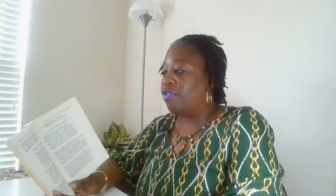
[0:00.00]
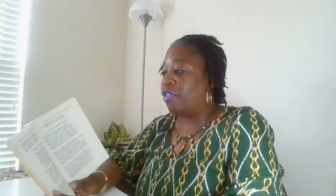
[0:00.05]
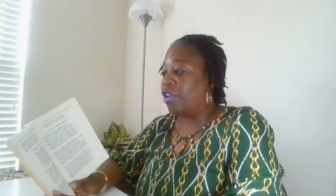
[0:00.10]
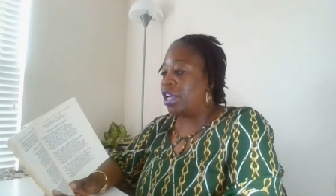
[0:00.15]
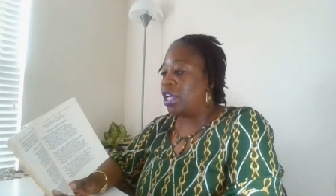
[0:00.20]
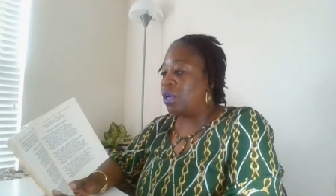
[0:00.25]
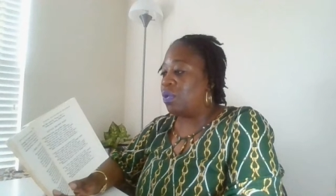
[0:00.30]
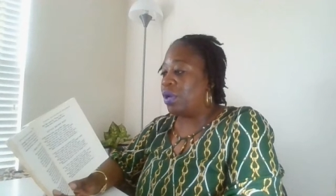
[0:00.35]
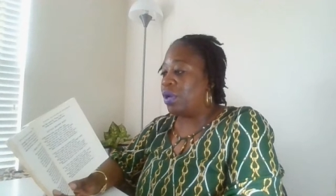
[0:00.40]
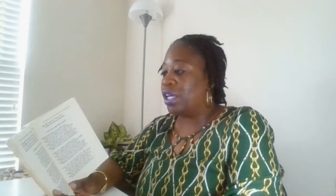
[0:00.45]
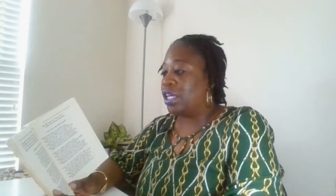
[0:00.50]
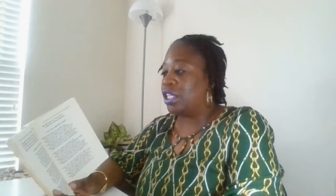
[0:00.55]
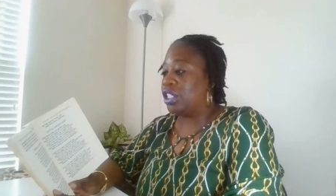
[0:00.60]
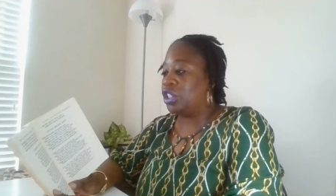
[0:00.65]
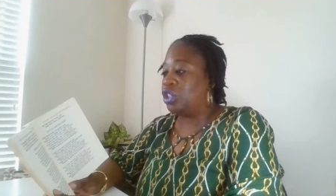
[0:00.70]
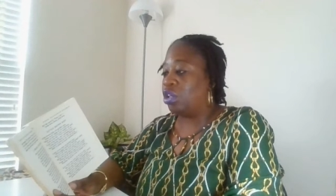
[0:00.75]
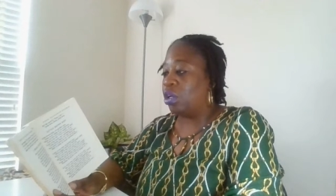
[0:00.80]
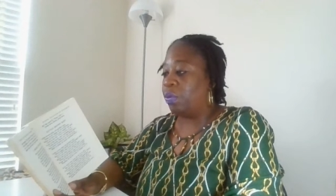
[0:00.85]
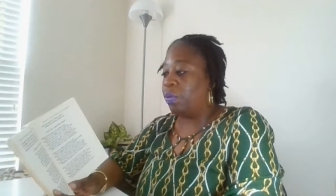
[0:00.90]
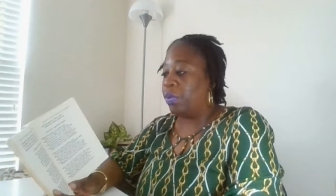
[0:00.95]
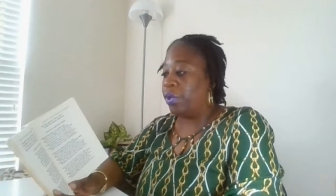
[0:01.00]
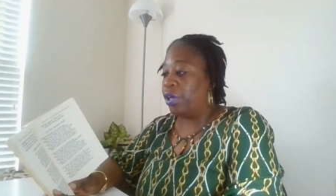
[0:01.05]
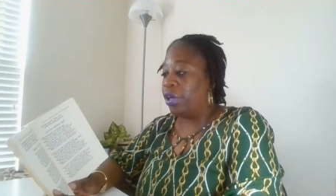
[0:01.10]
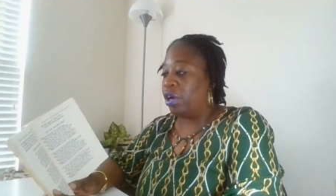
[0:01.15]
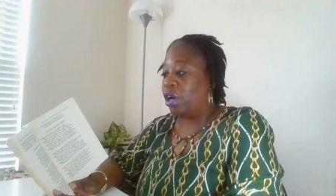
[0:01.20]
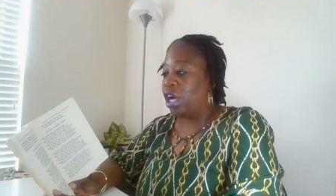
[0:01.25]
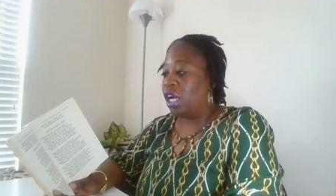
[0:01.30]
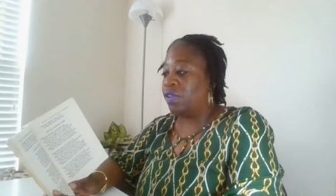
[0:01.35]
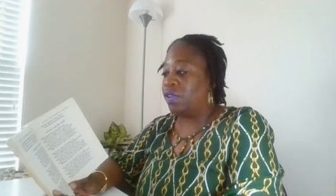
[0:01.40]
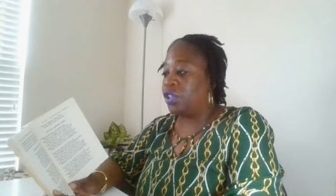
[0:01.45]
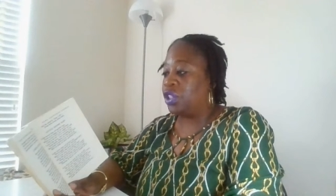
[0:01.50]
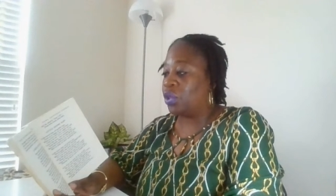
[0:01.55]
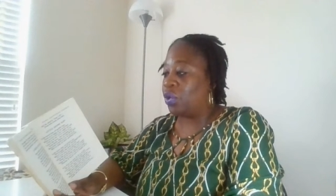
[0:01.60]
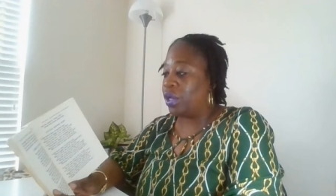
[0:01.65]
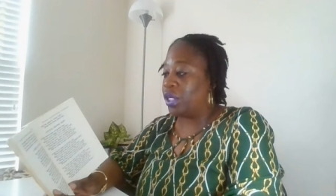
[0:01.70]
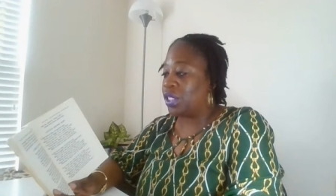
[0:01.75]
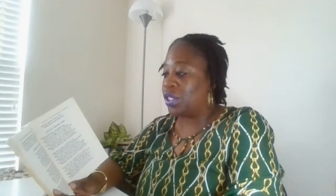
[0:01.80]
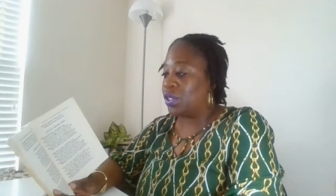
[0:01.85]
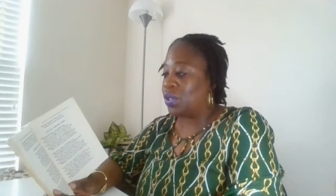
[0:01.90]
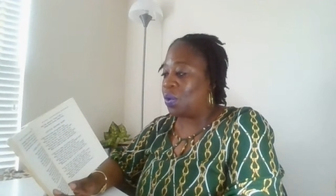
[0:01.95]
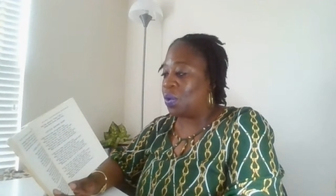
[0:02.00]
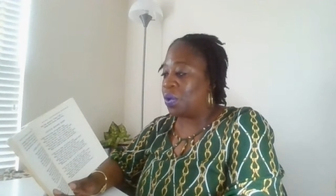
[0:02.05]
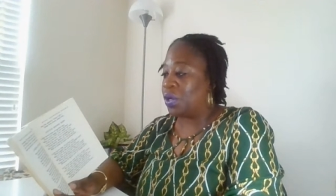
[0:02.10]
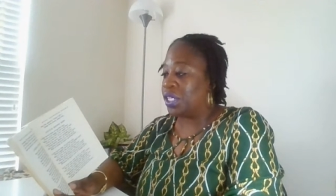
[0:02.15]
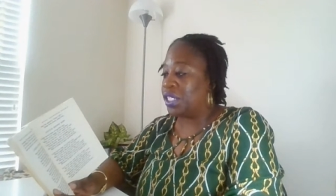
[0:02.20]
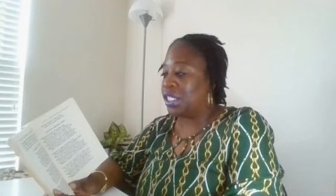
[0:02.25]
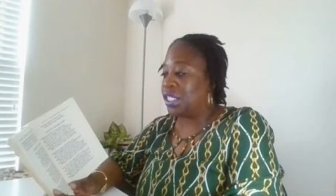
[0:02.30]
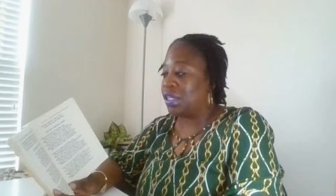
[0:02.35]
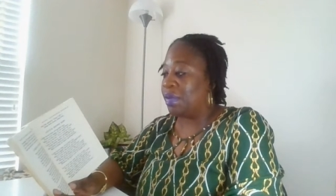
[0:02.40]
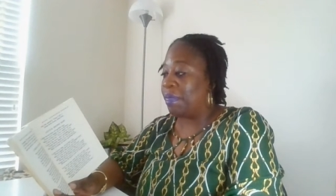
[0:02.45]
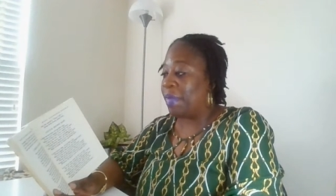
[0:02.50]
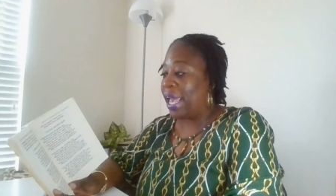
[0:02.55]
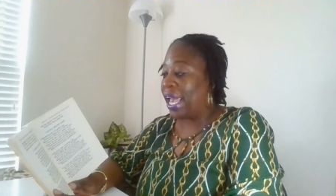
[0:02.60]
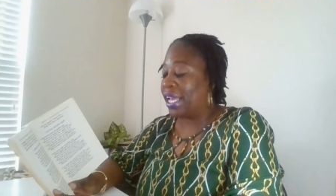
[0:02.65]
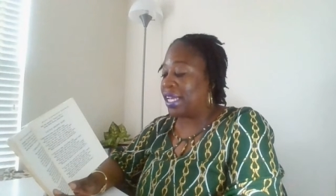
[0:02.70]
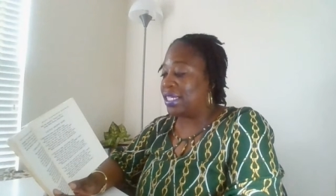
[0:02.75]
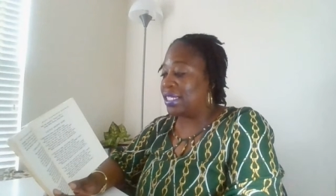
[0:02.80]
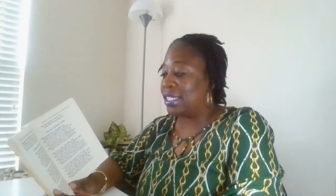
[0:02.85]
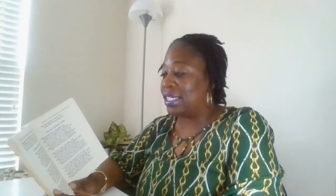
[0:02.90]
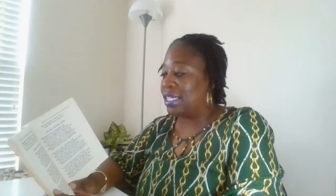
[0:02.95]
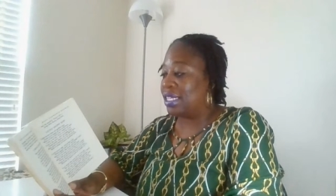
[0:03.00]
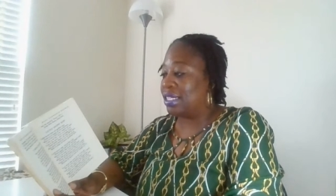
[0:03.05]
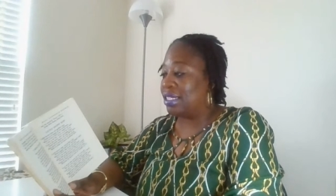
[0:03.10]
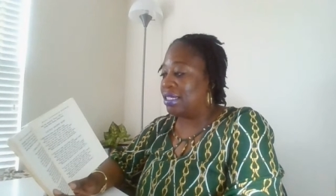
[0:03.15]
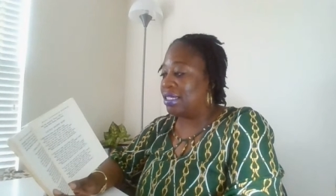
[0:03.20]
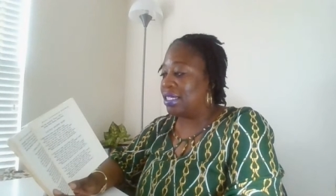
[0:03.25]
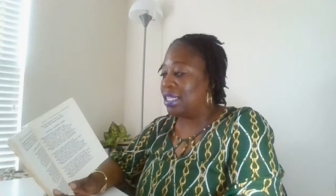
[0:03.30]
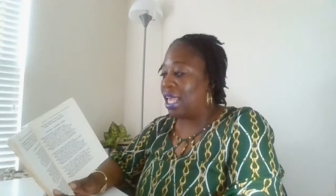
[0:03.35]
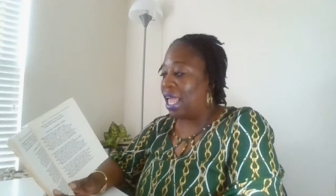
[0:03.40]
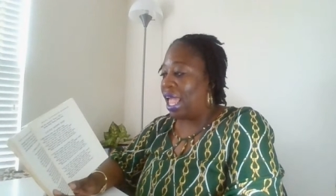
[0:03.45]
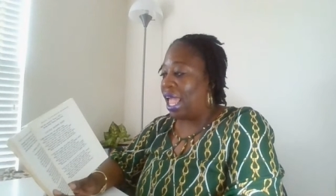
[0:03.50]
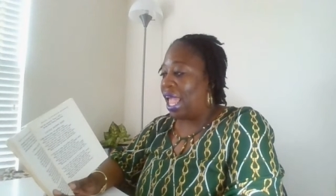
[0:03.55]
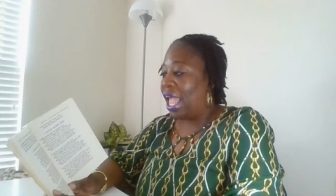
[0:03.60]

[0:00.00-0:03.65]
frequent contributor of short stories to magazines,